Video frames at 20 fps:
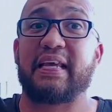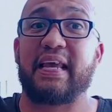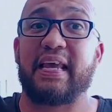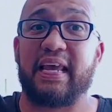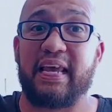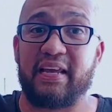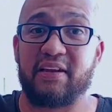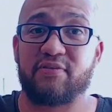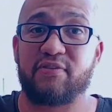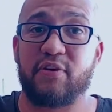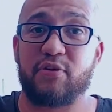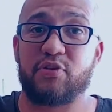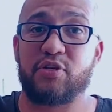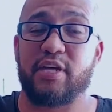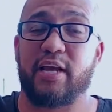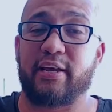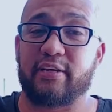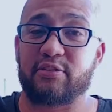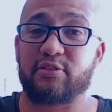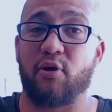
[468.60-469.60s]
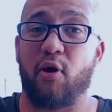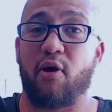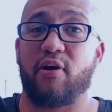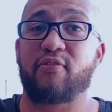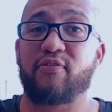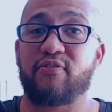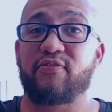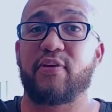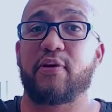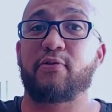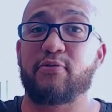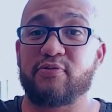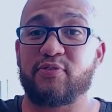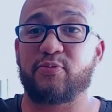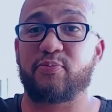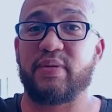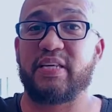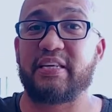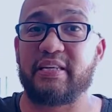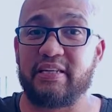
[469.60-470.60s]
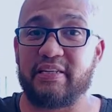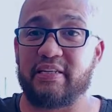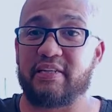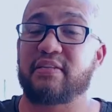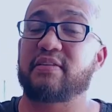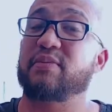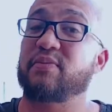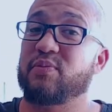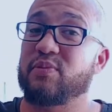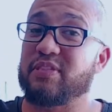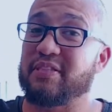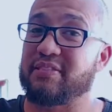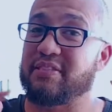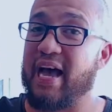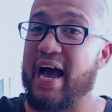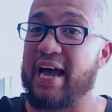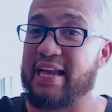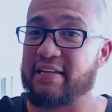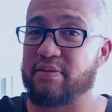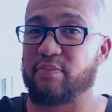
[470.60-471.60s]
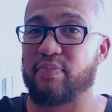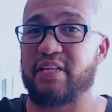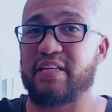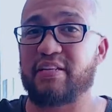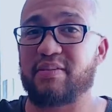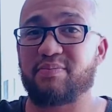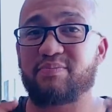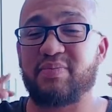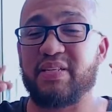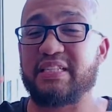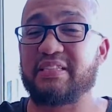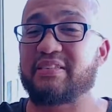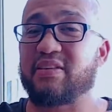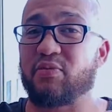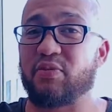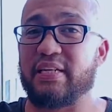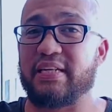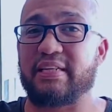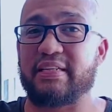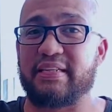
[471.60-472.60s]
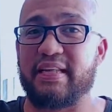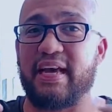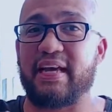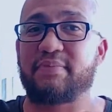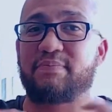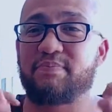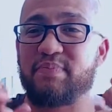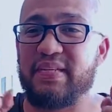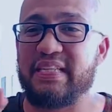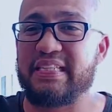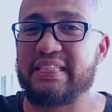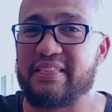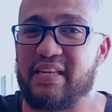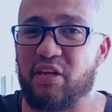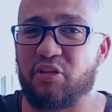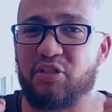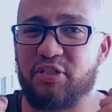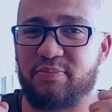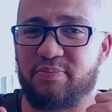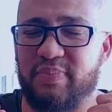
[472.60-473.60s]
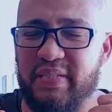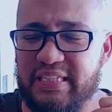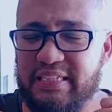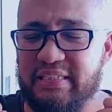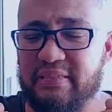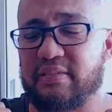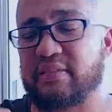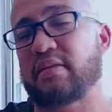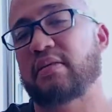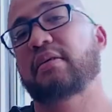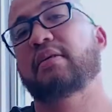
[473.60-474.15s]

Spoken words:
headphone jacks on phones, period. It's a dying breed. Please don't let it die. Please, LG, please.